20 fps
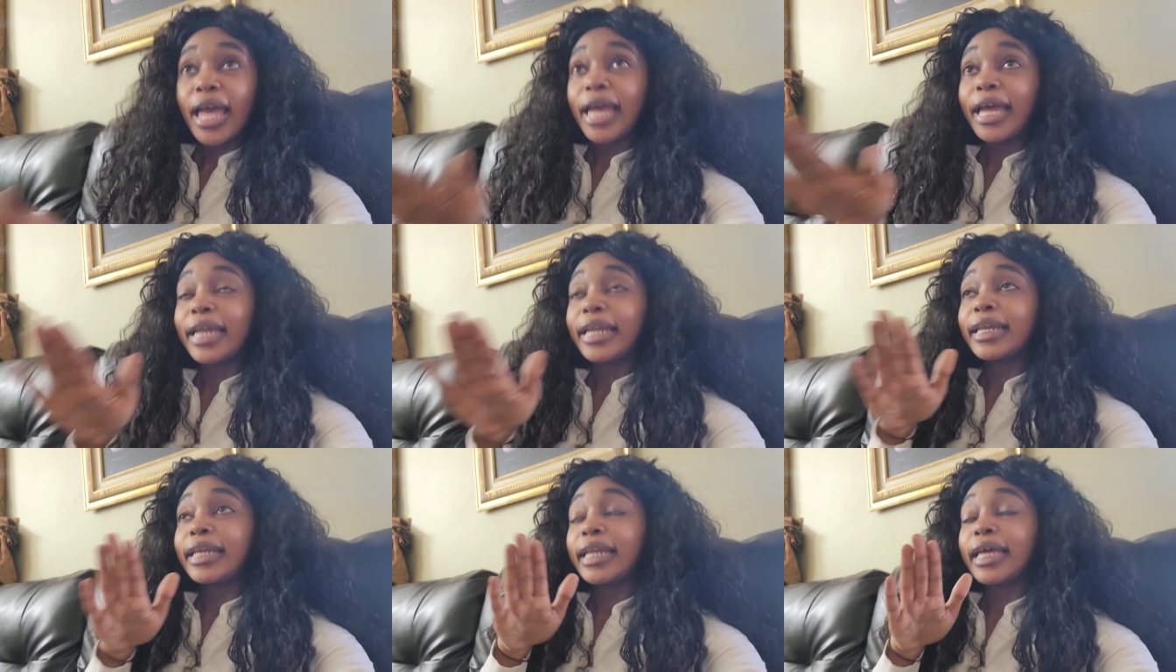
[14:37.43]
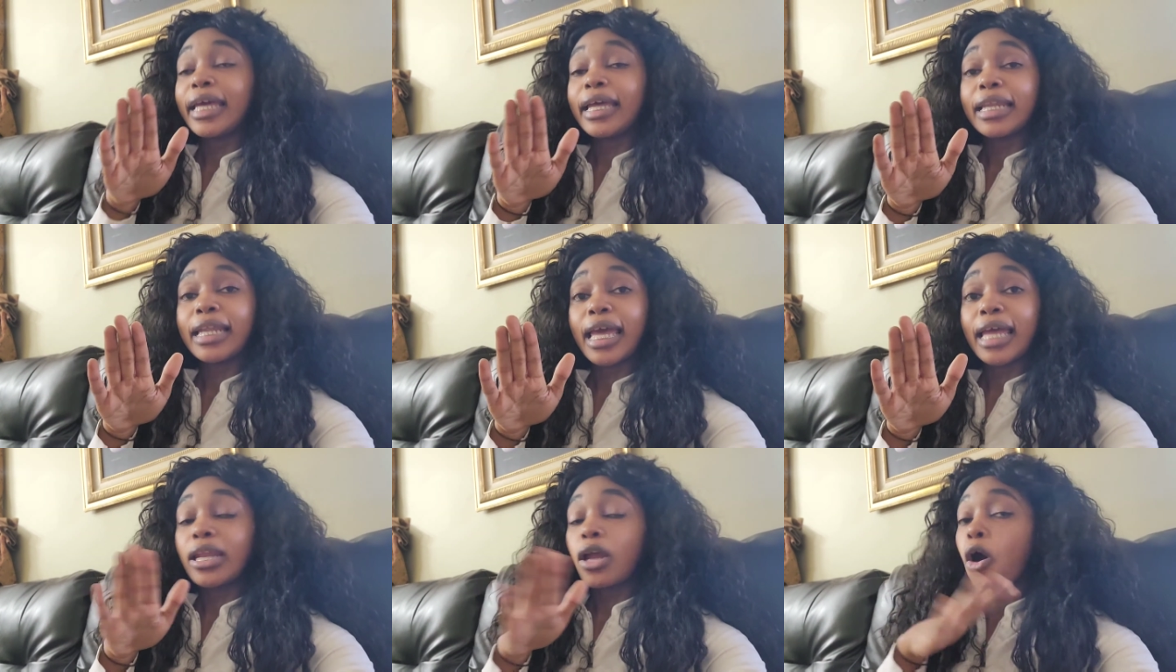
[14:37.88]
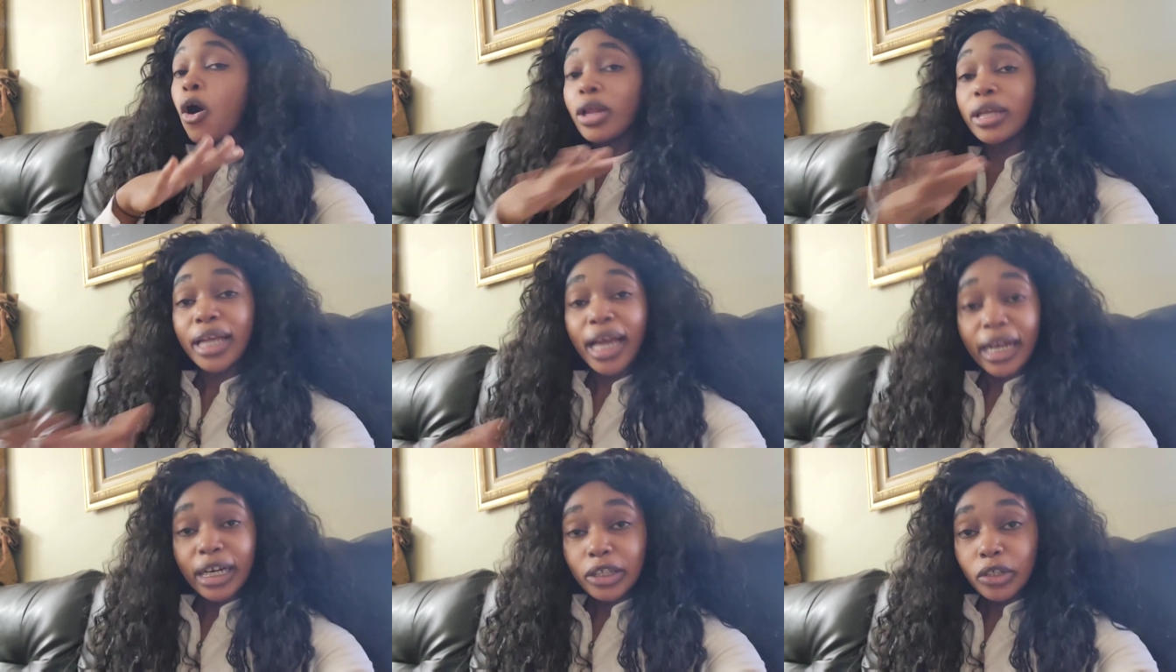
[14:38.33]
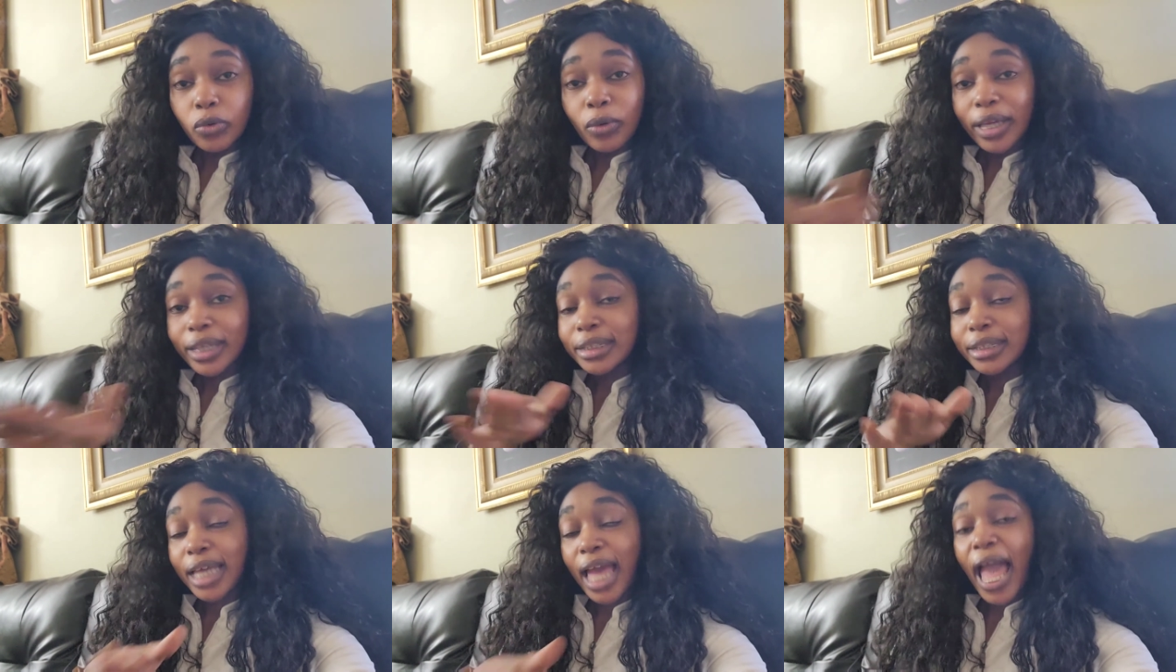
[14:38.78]
and and and all you gotta do
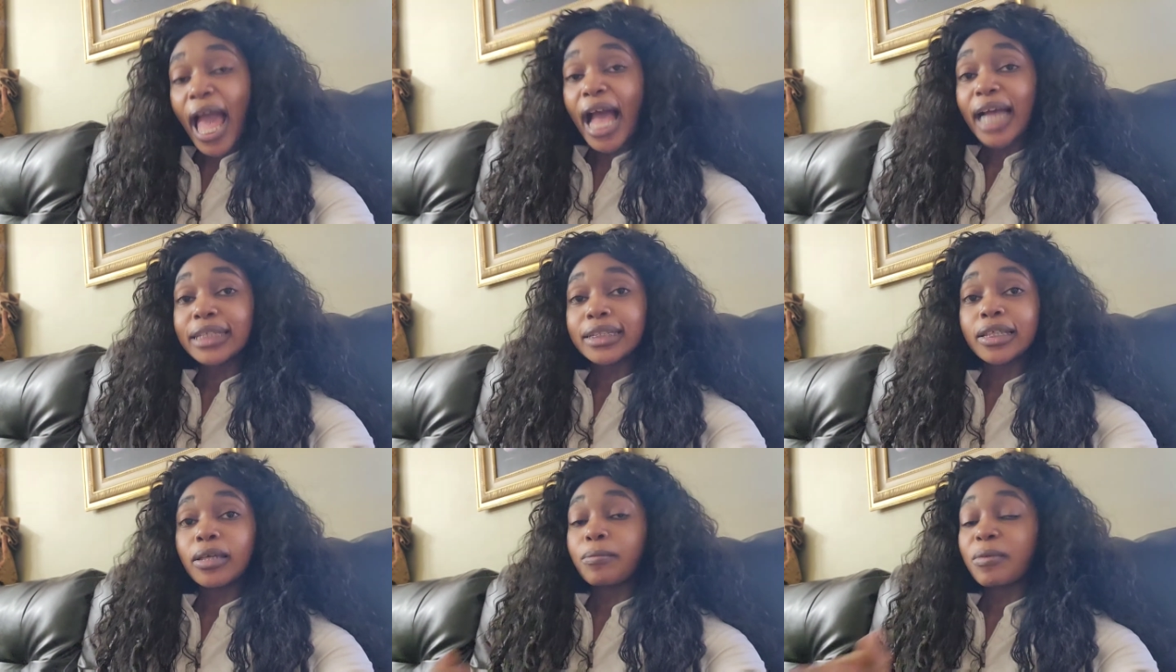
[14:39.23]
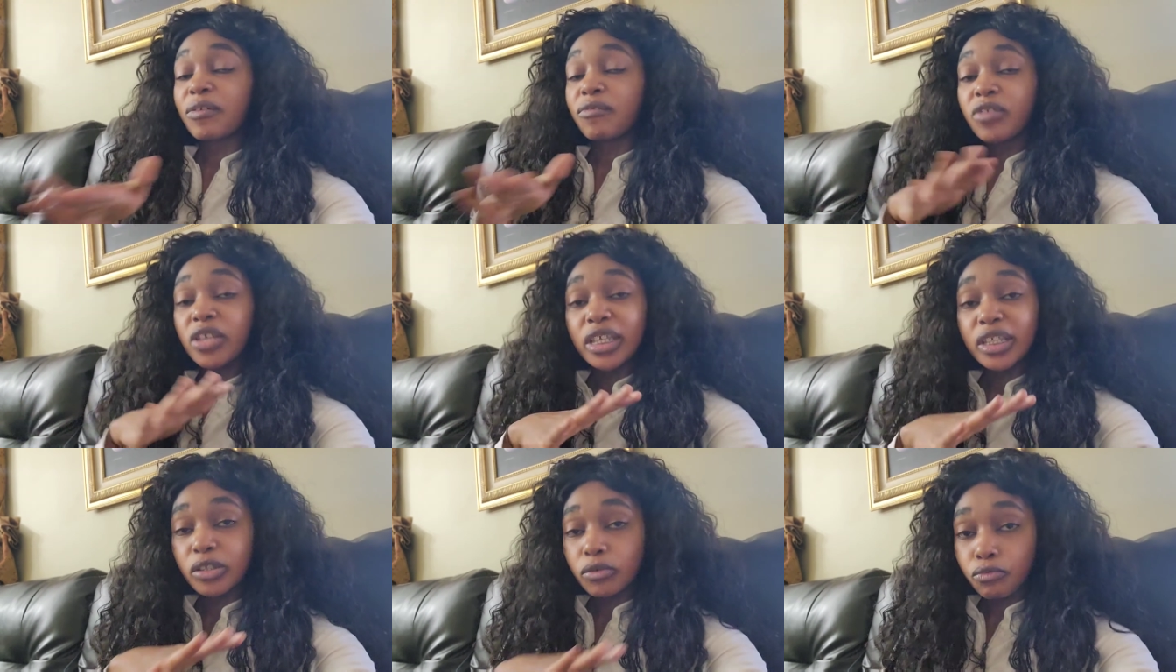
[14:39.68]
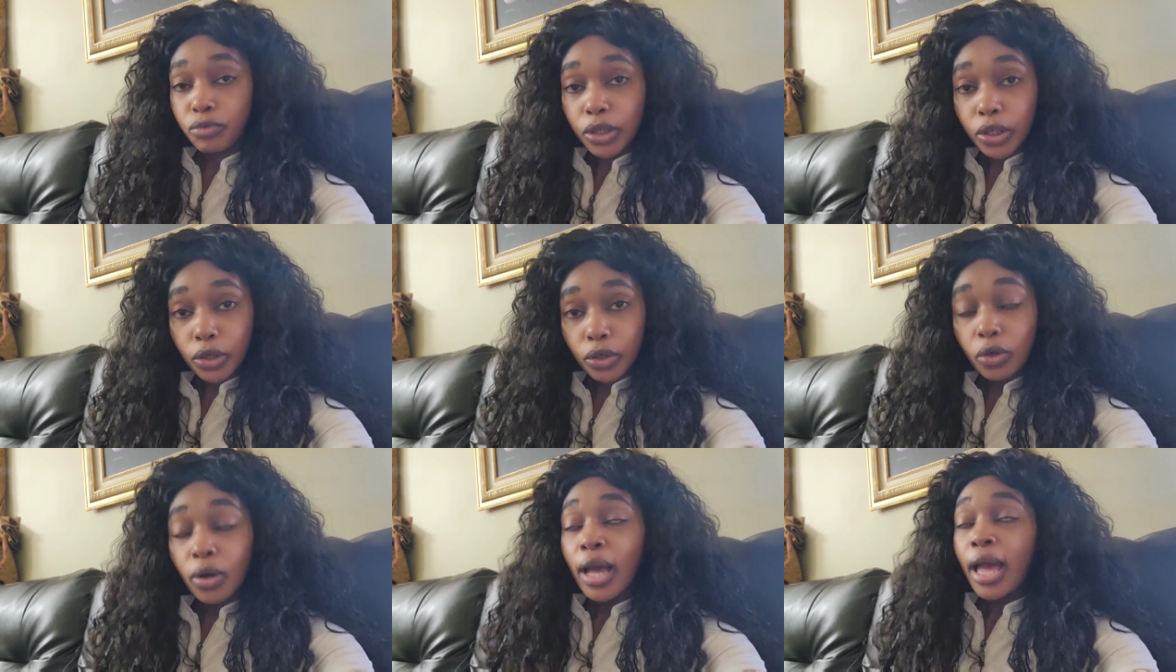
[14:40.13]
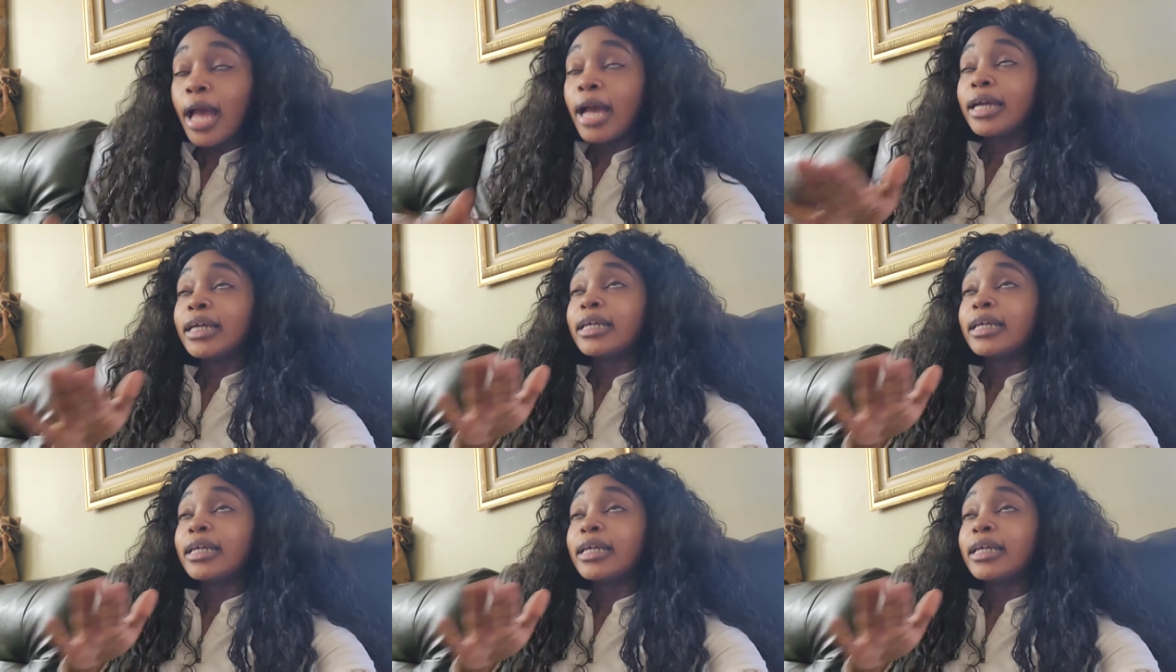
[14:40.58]
is ask him if he's real